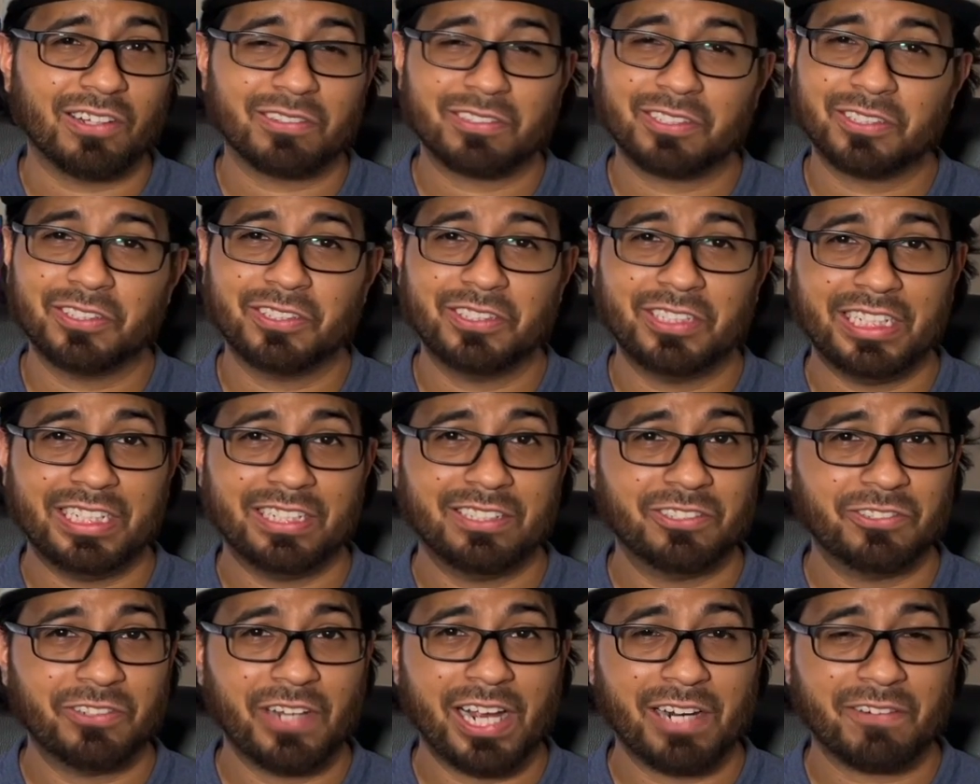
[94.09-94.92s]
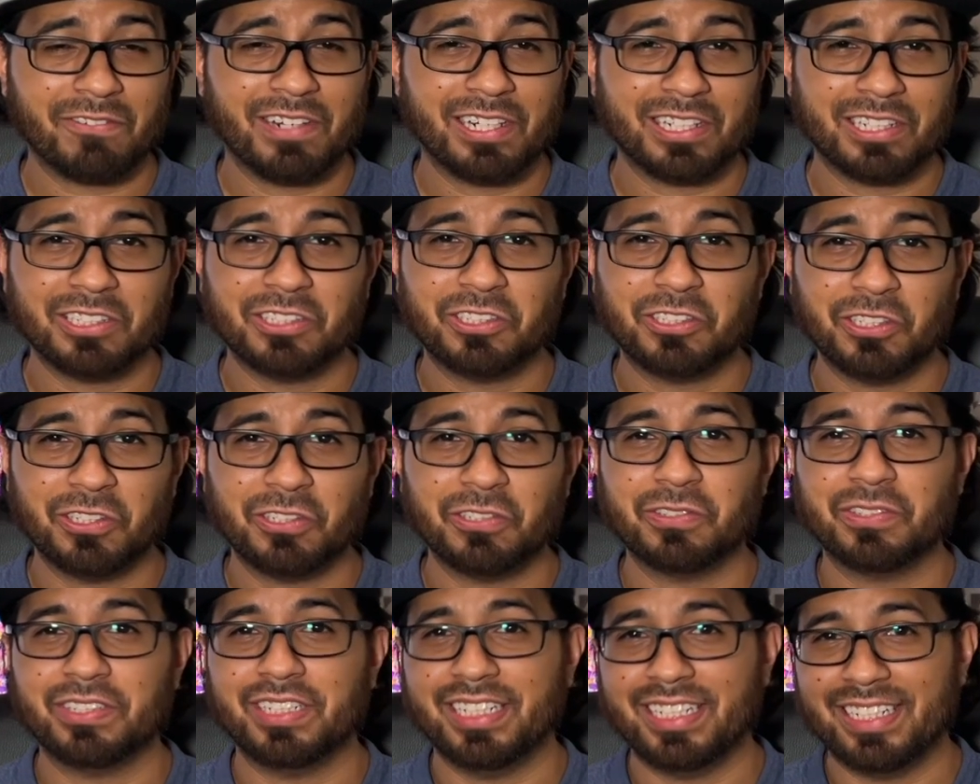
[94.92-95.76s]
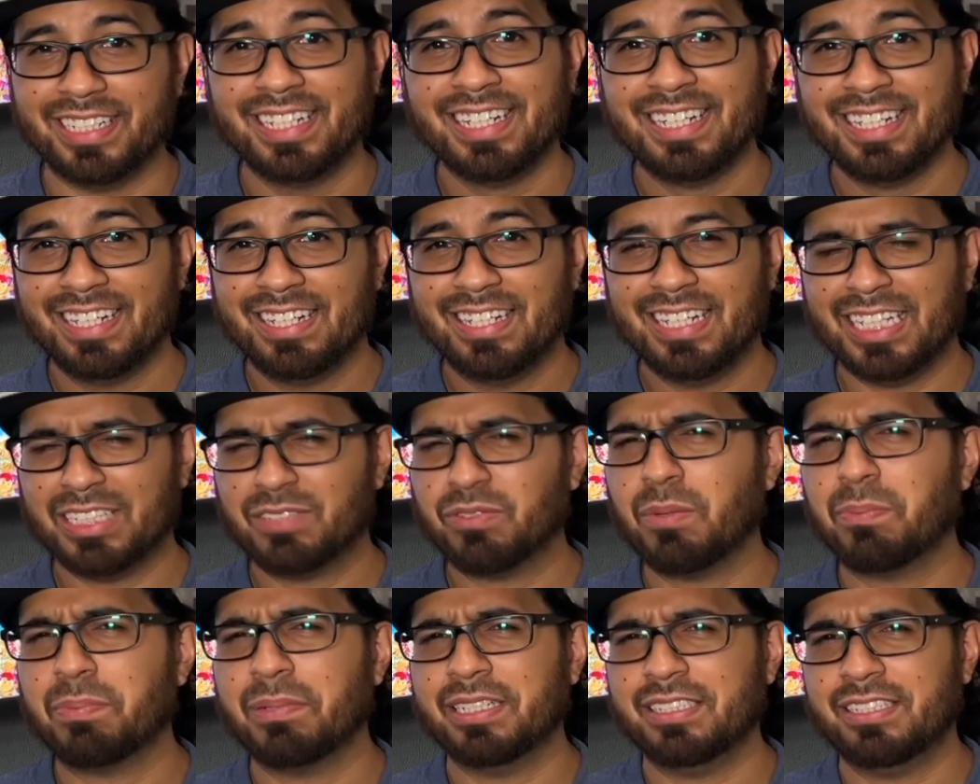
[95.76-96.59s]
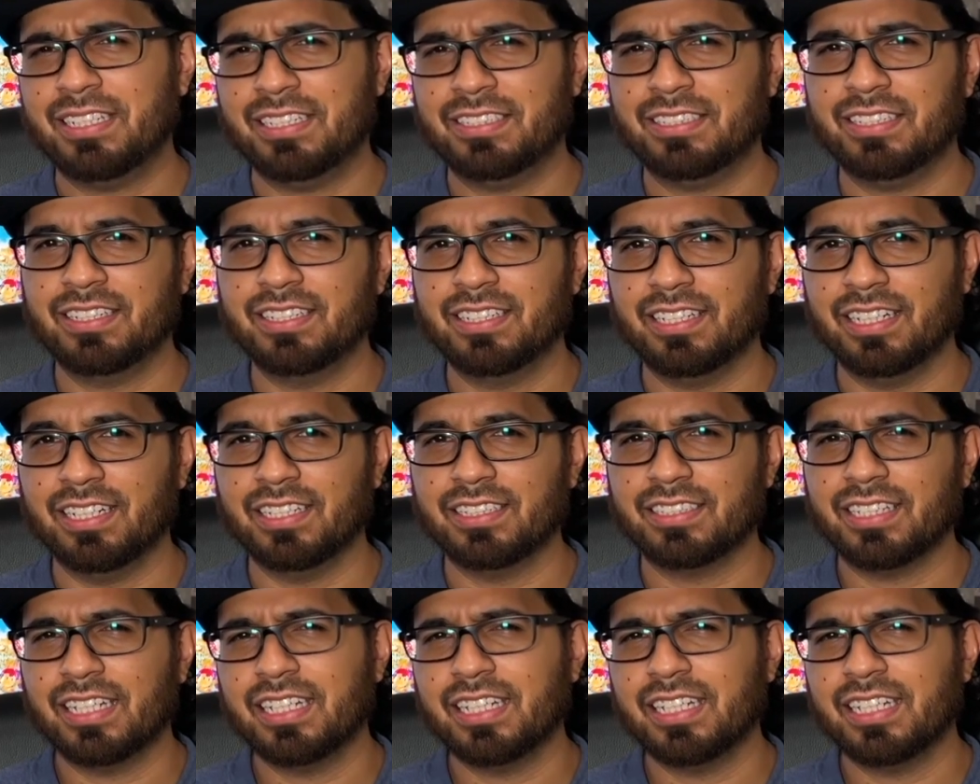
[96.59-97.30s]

because the track record shows that that's what PlayStation does,